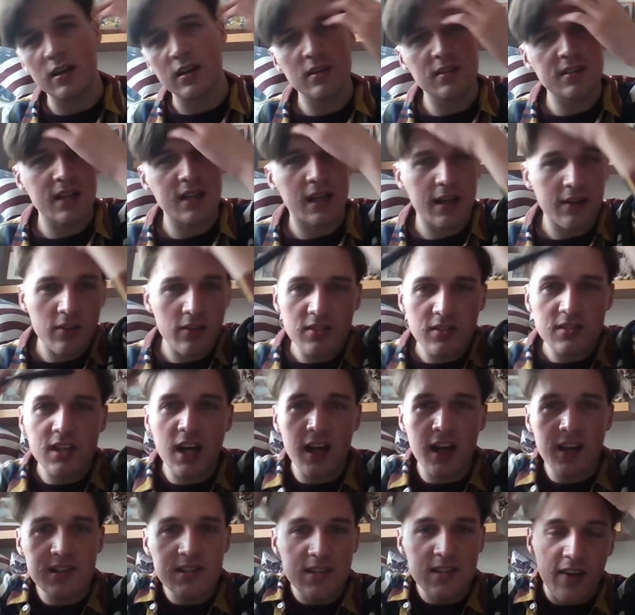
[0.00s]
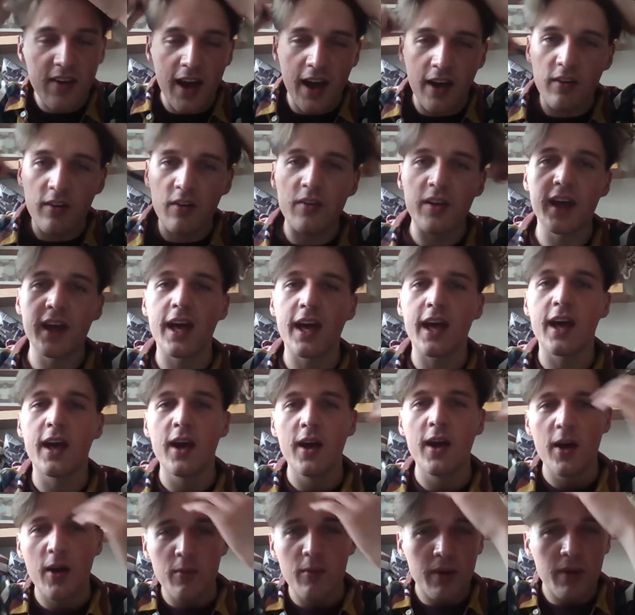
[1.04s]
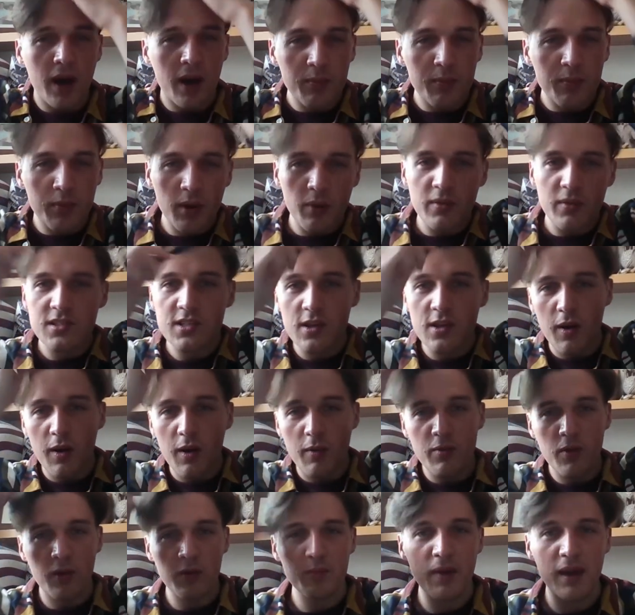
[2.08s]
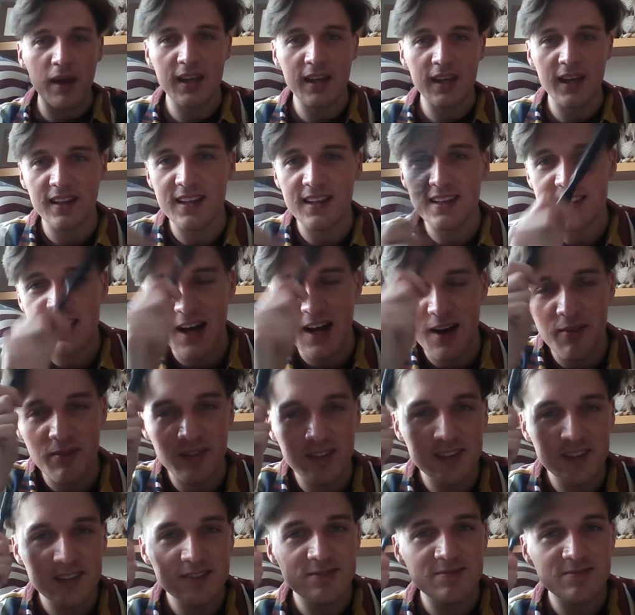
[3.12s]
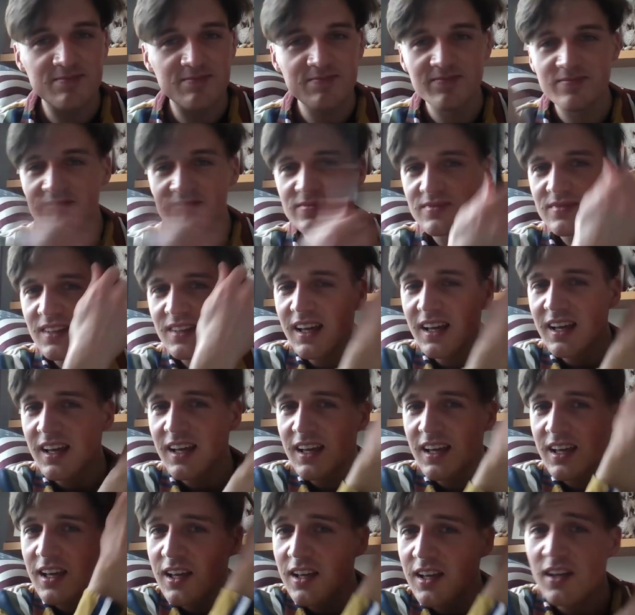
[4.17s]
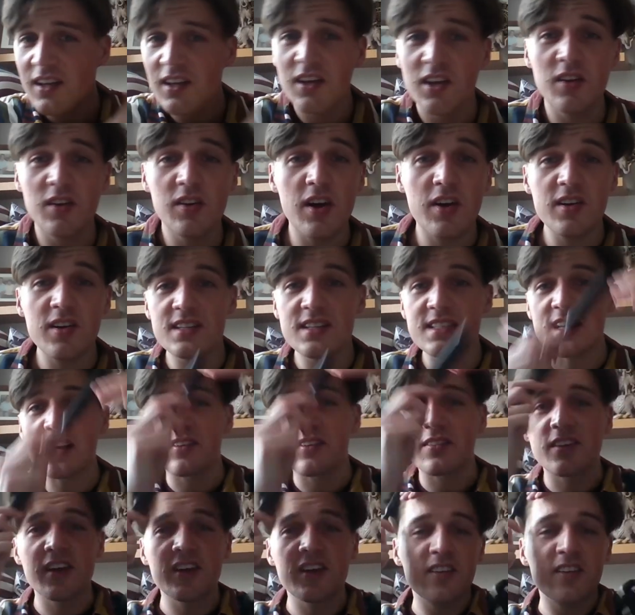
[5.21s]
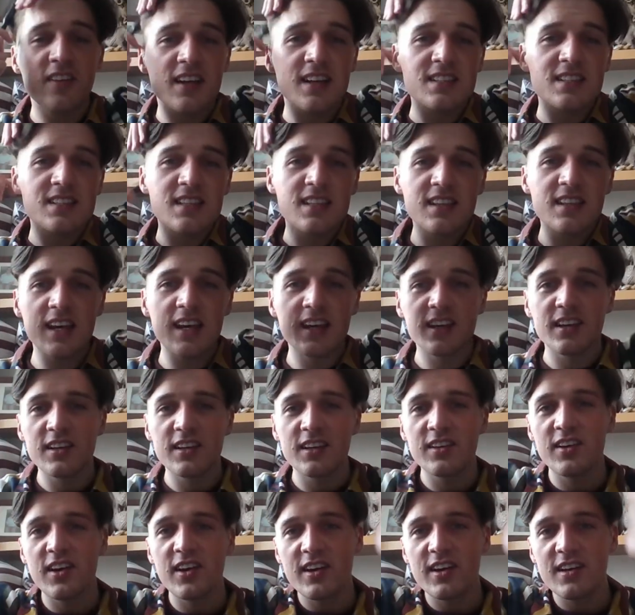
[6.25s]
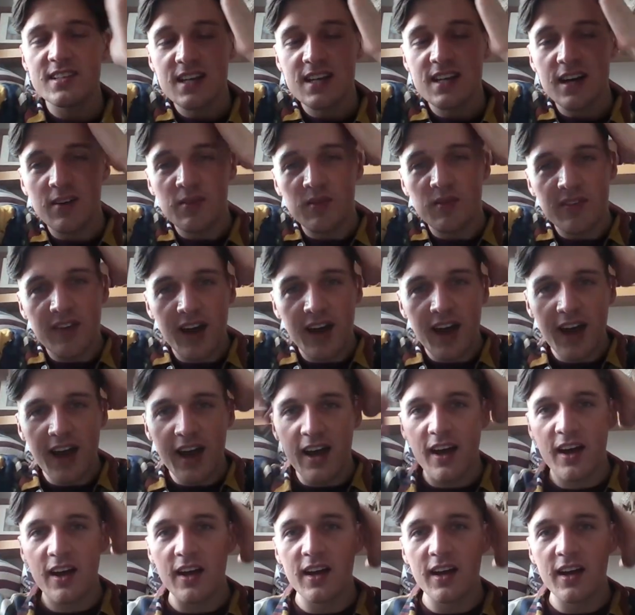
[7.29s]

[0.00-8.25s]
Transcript: looks like I've got tons of hair on here, but I promise you I'm not making this up. You know yourself, don't you? That's the thing. You know yourself with hair.